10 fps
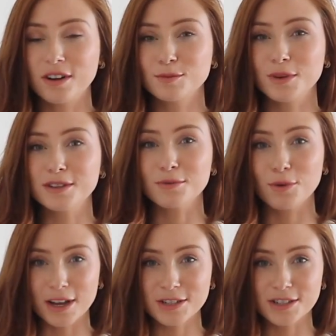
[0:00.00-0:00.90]
there's been some
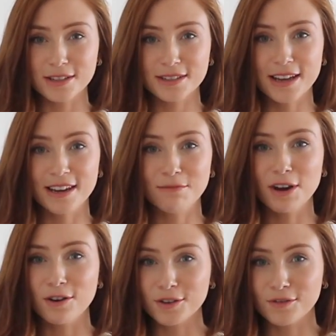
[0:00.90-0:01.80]
questions in
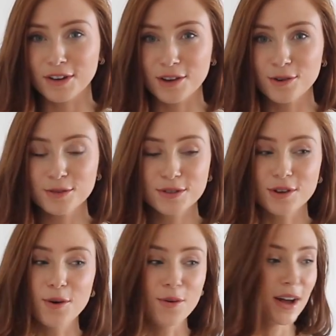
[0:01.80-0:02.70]
my other videos,
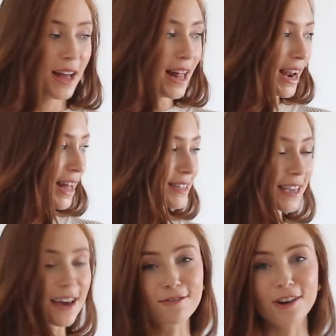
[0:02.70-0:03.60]
so let's
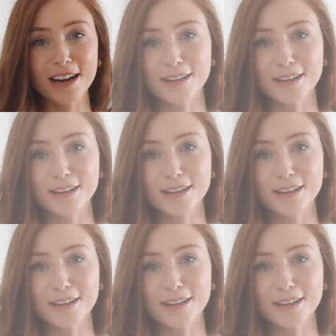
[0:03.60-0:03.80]
get right